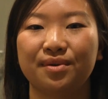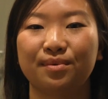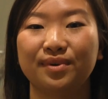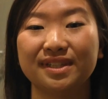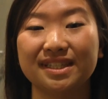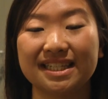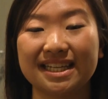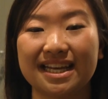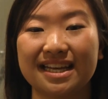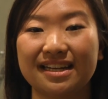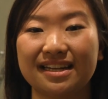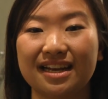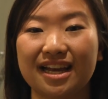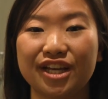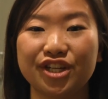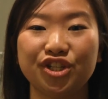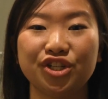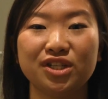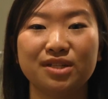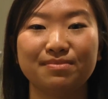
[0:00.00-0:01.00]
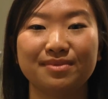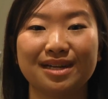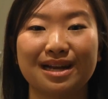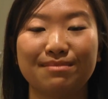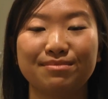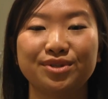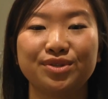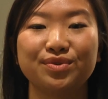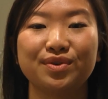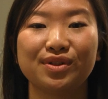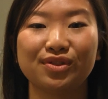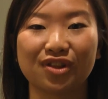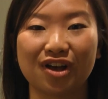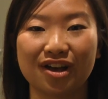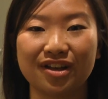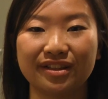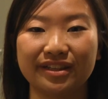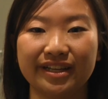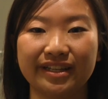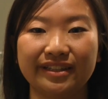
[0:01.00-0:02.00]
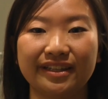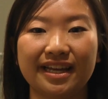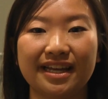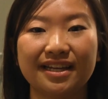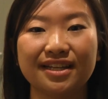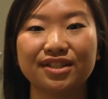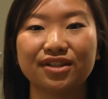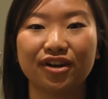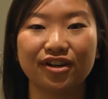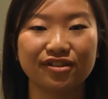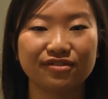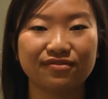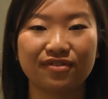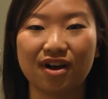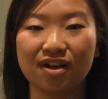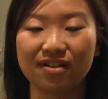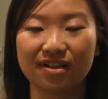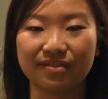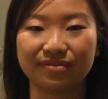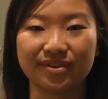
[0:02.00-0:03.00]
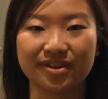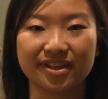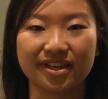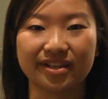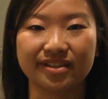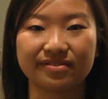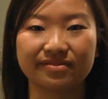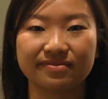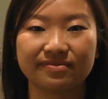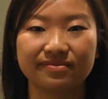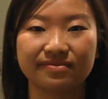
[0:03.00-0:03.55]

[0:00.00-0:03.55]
Once again, SG's been up to a lot lately, and it's hard to follow everything.